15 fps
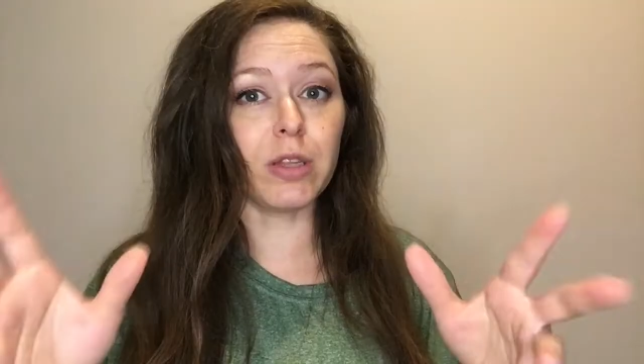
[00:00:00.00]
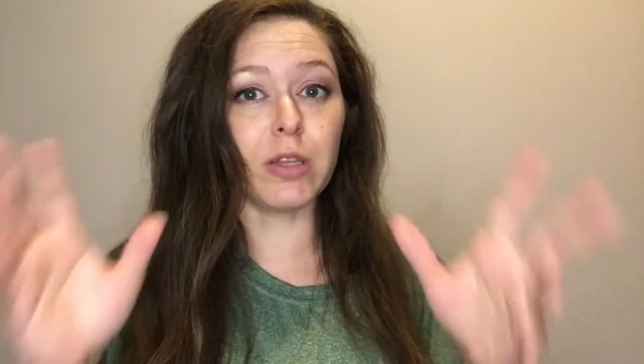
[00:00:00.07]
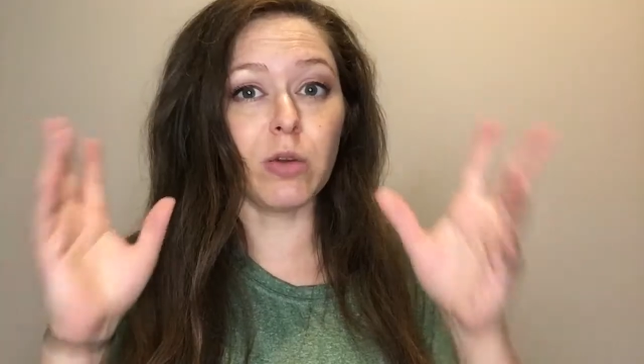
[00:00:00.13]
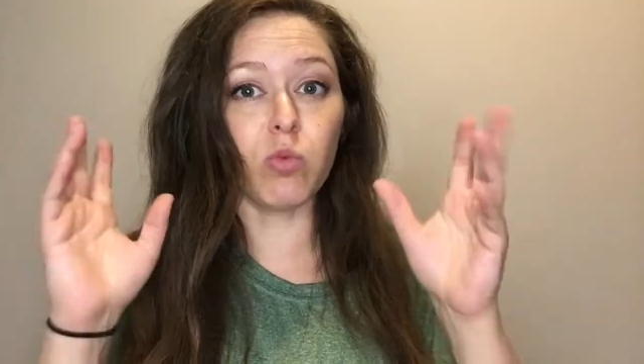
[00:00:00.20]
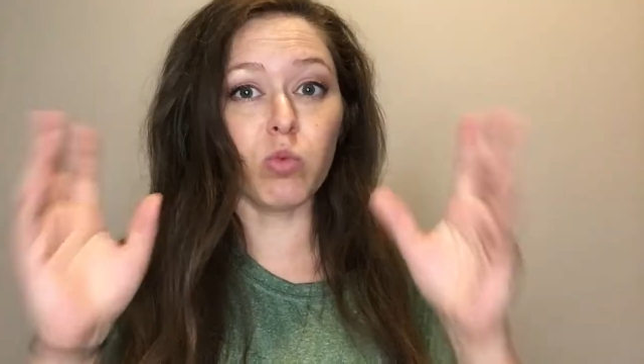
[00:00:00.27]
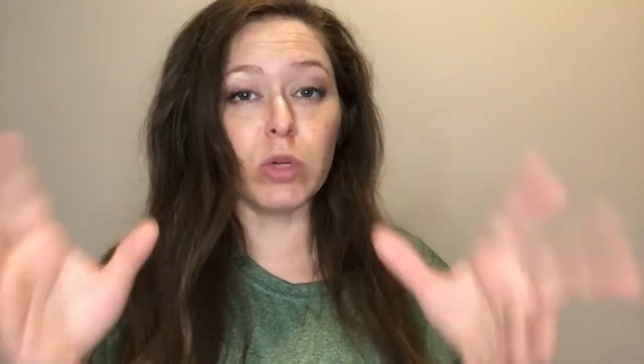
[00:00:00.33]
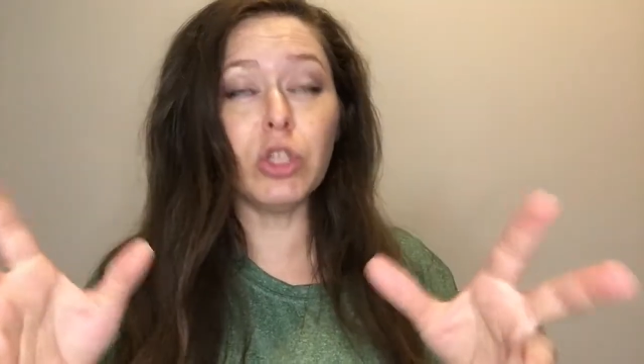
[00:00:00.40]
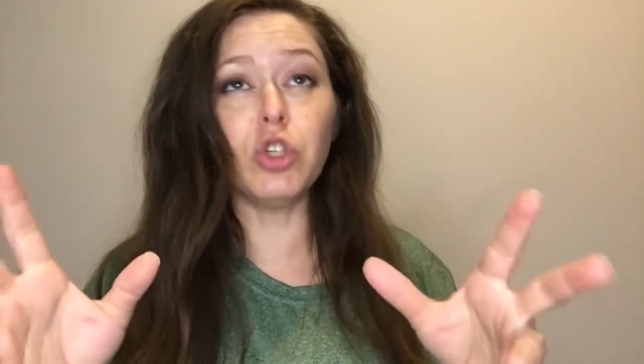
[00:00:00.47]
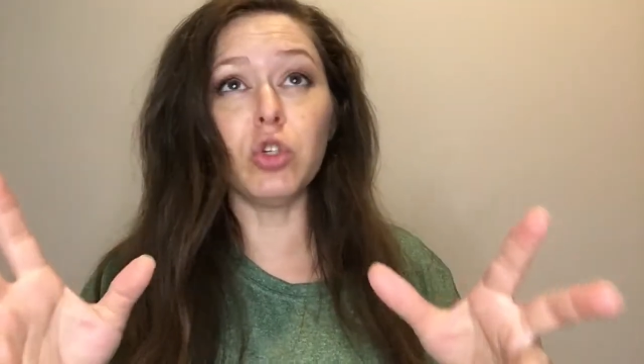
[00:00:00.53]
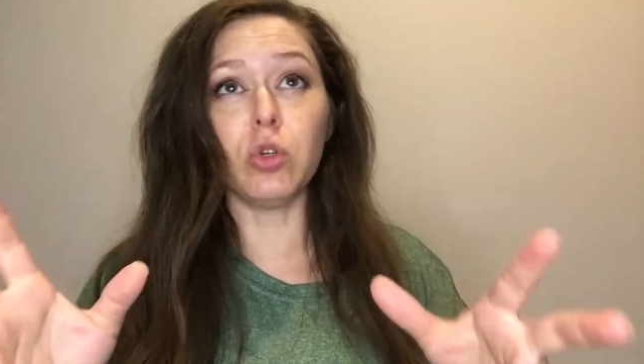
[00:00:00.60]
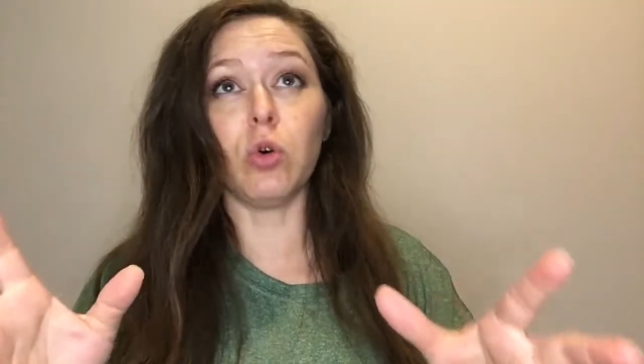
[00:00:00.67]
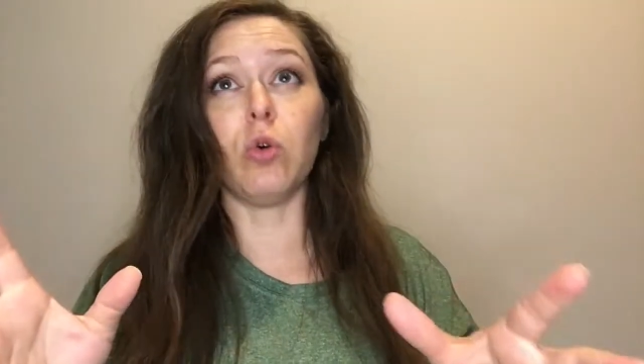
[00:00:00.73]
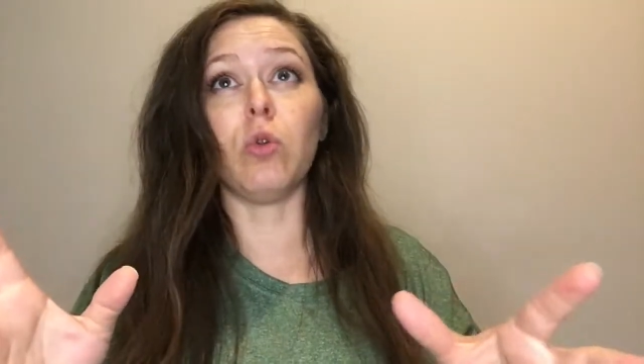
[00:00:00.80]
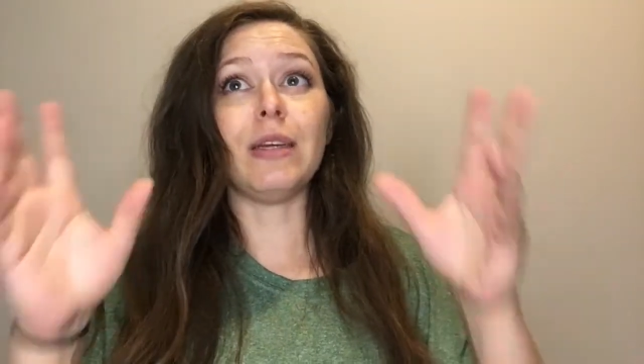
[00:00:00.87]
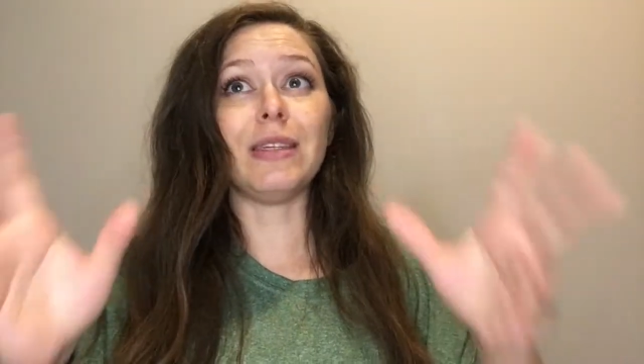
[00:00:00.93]

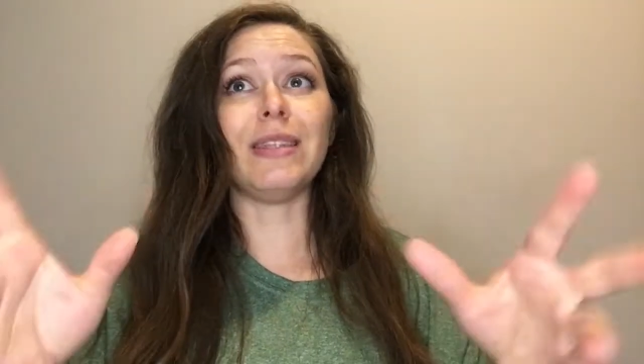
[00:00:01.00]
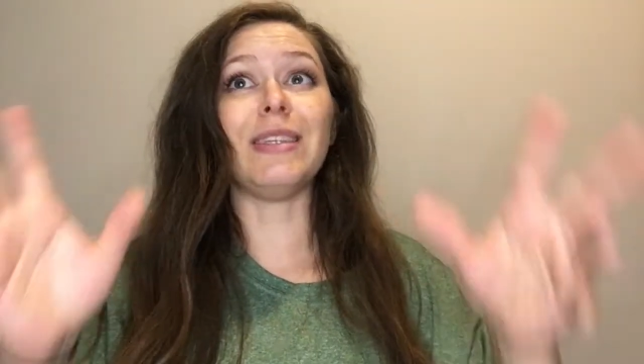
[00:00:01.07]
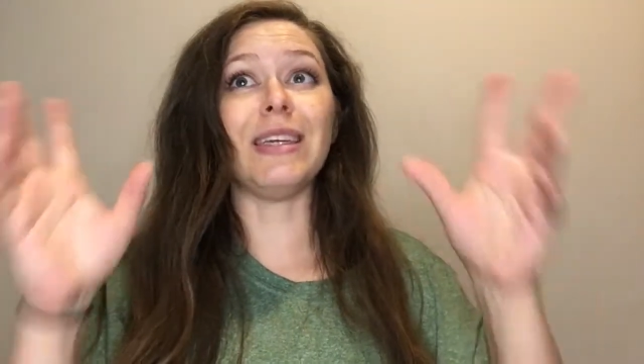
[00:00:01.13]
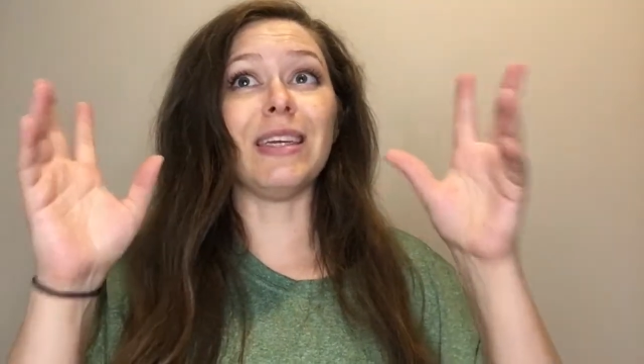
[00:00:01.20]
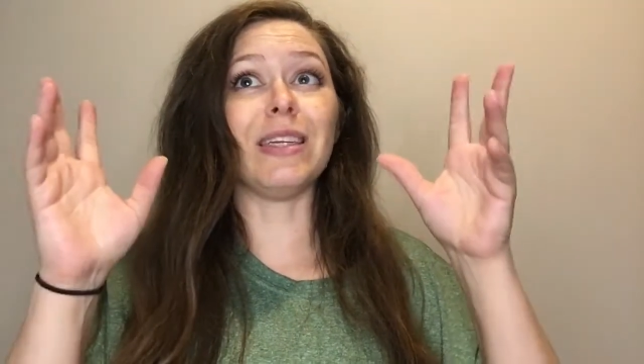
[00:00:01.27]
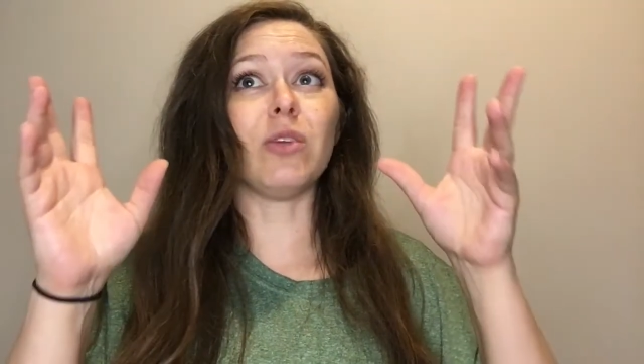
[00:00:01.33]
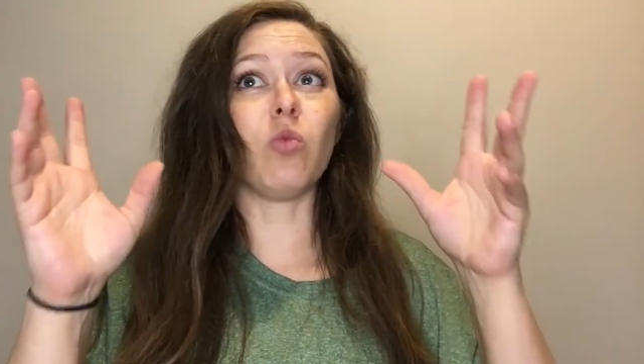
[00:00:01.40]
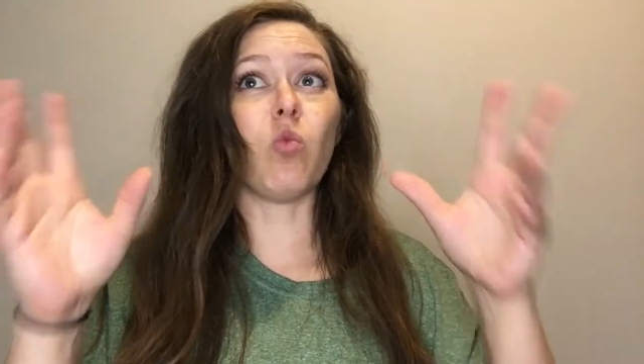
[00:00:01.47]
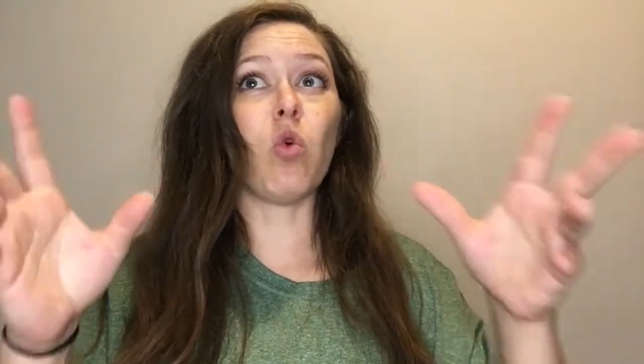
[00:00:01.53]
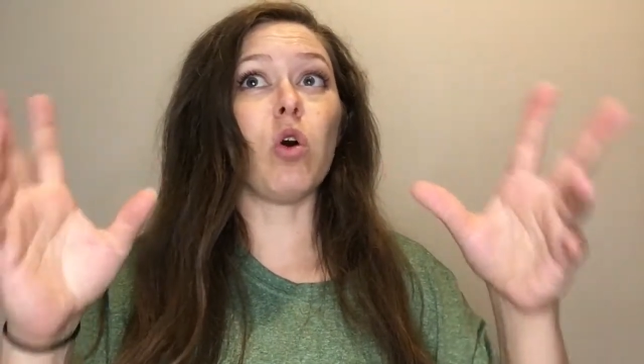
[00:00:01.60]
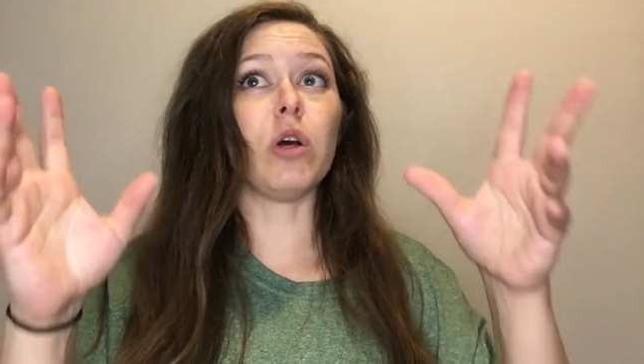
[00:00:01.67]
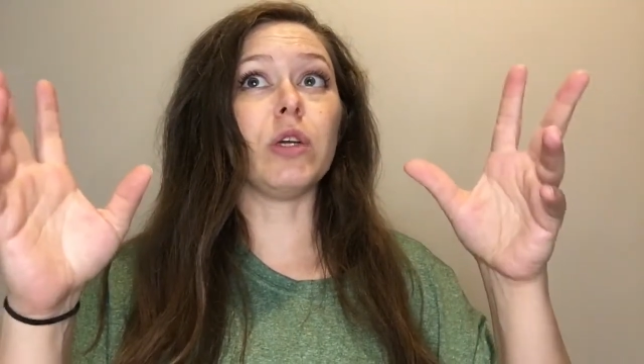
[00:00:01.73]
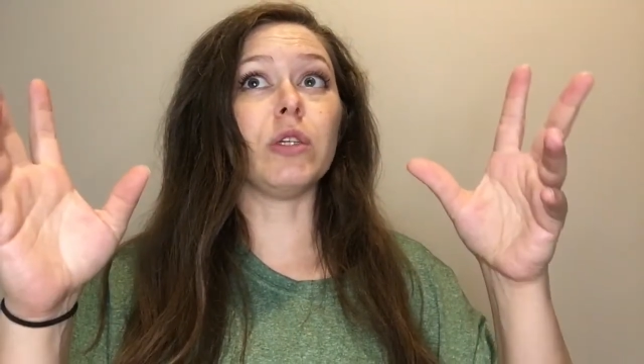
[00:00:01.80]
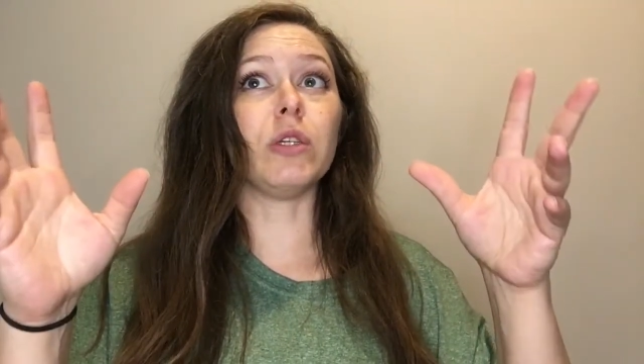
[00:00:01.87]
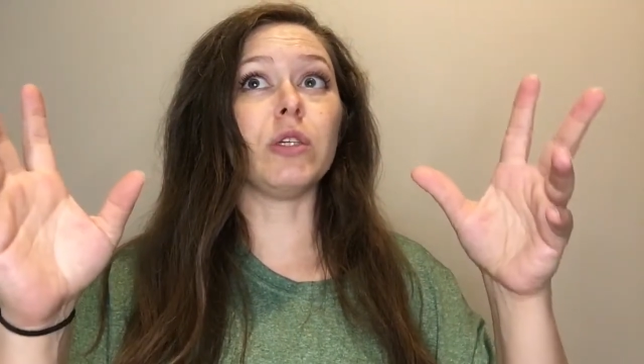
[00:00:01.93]
original intent
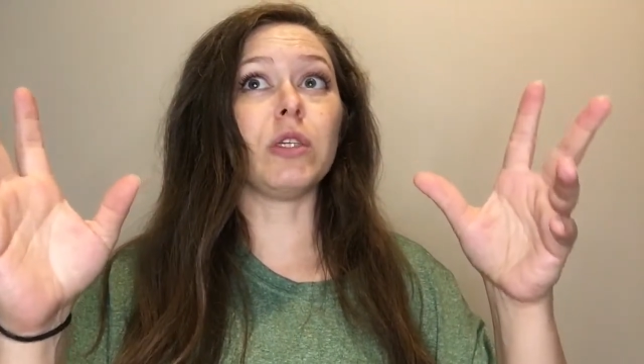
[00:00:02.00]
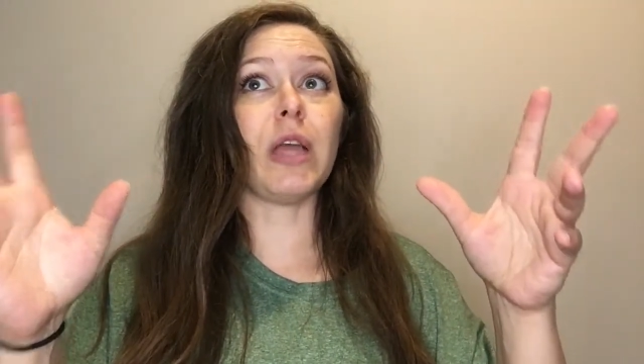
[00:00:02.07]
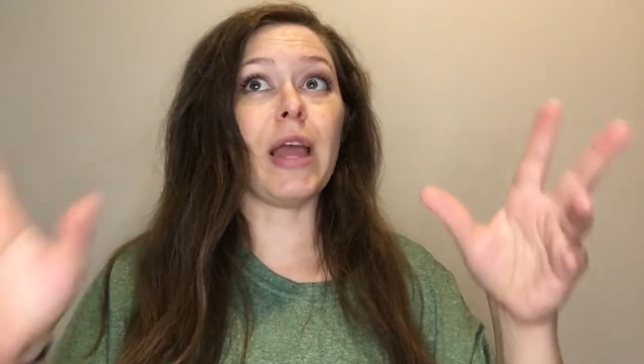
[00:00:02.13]
was